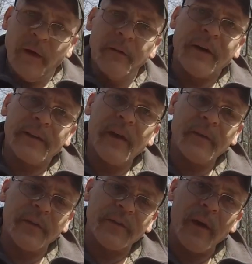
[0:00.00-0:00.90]
If I take
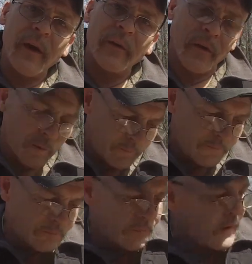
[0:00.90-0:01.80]
this handle
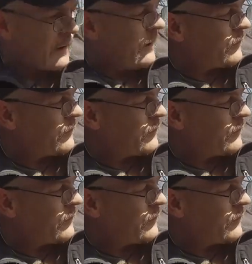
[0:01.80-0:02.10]
and I